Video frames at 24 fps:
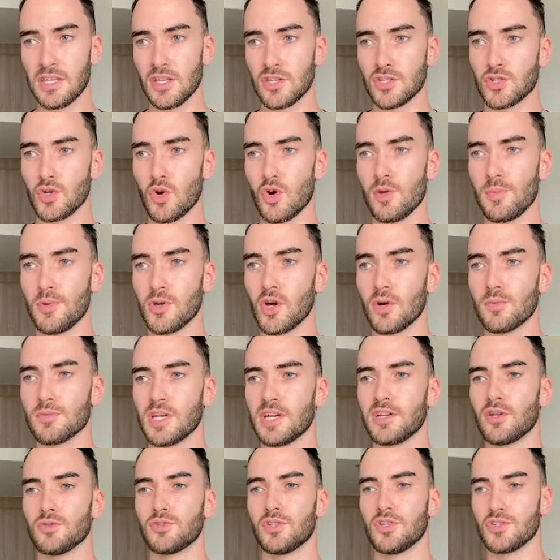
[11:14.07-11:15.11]
the story becomes
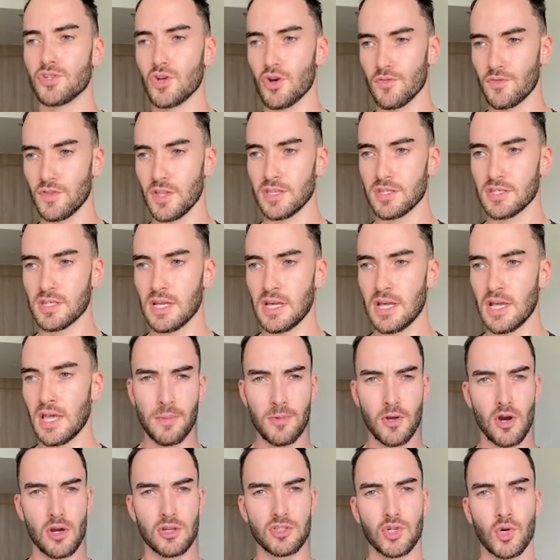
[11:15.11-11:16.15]
I don't deserve this.
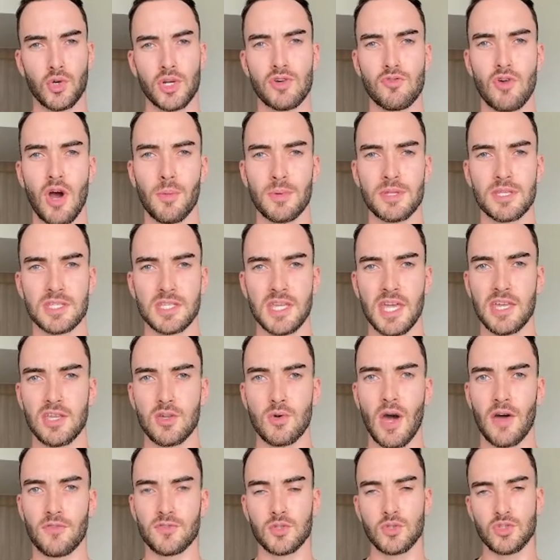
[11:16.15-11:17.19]
Maybe you heard Tony Robbins say
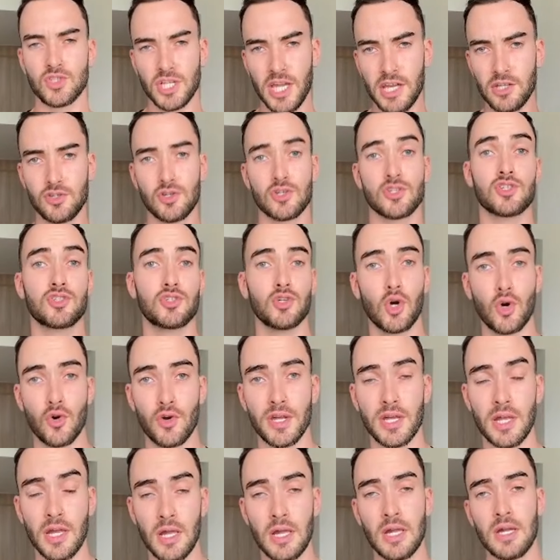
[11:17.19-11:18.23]
you have to change your
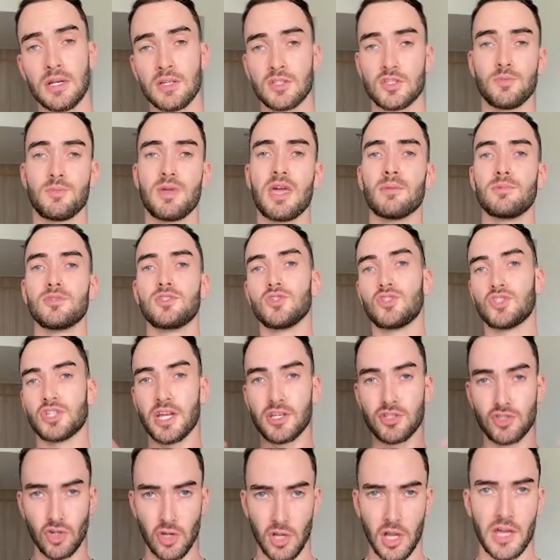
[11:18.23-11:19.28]
story to be able to
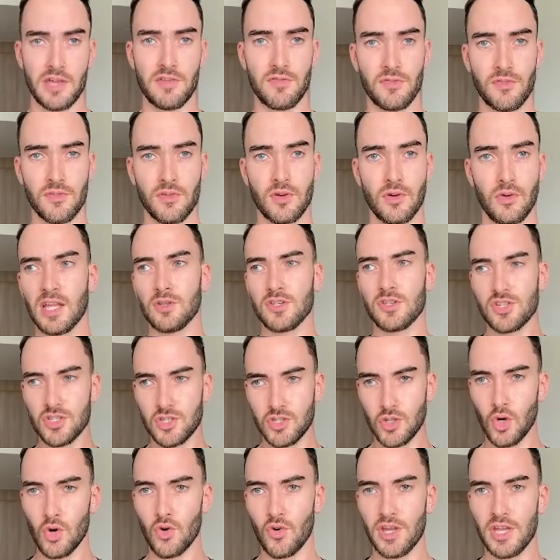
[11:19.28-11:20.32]
change your life. Now, the
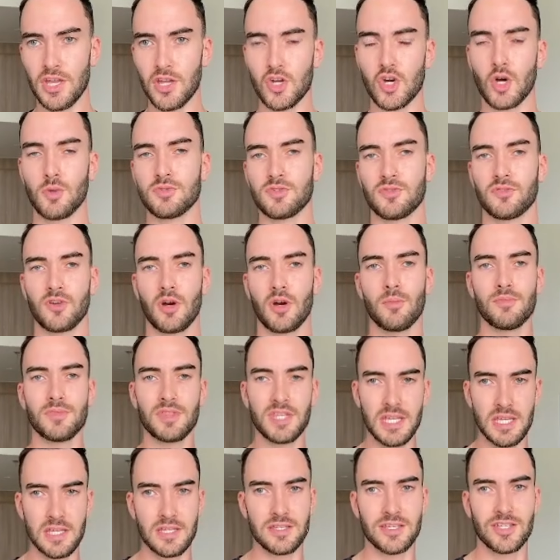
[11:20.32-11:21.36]
story comes from
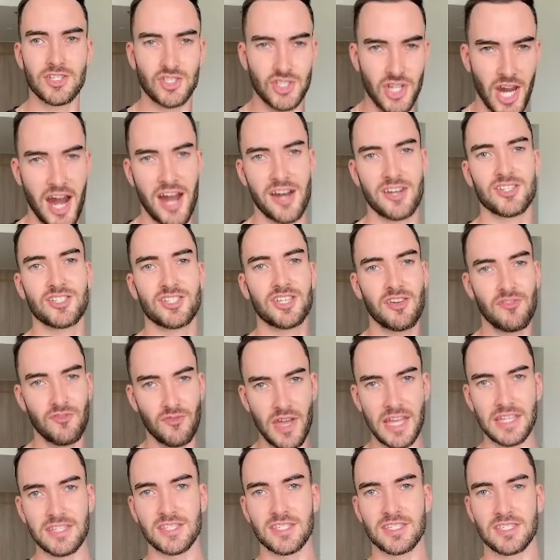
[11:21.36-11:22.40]
these charged
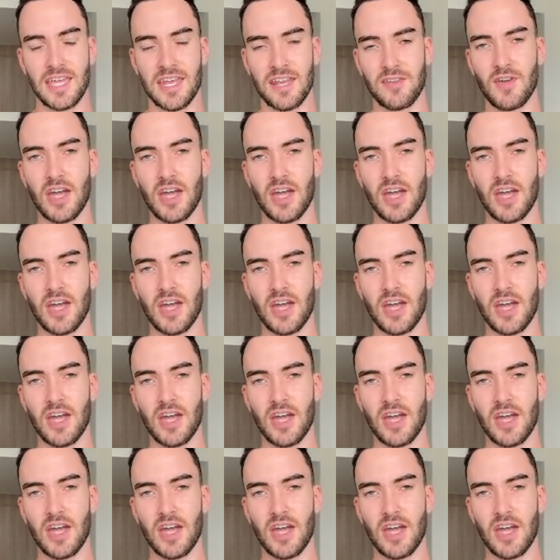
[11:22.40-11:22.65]
events that